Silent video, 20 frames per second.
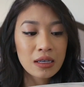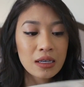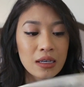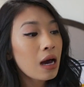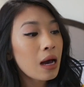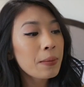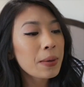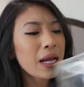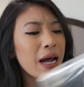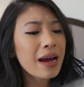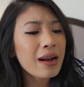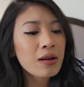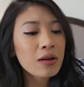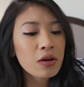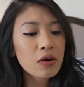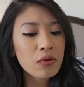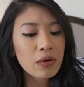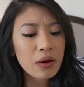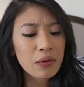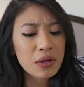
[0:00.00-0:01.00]
I mean, I don't know
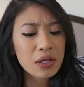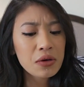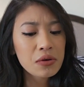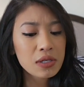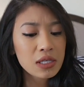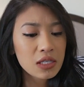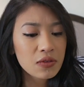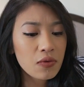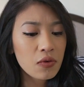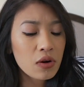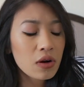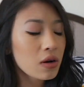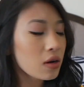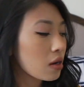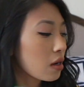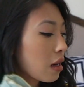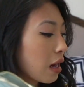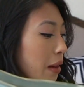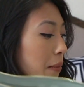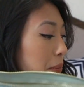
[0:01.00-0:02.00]
what I would use this for.
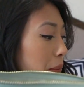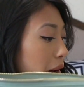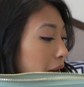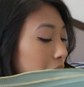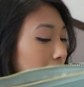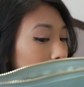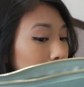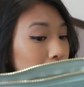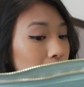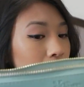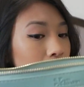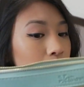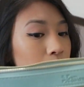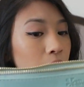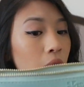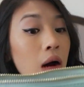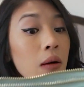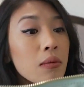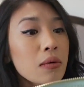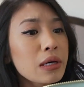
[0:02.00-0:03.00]
I could
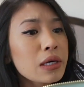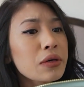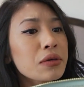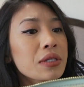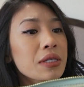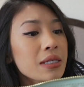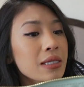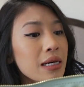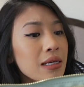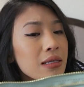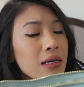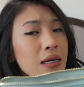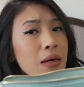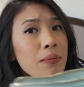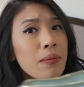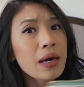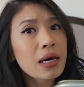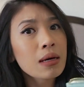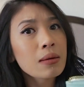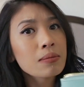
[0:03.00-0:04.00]
probably use this as like a
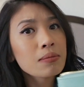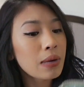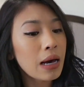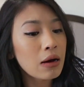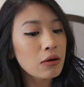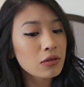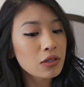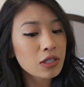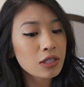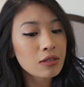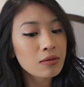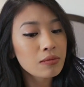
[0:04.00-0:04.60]
makeup pouch.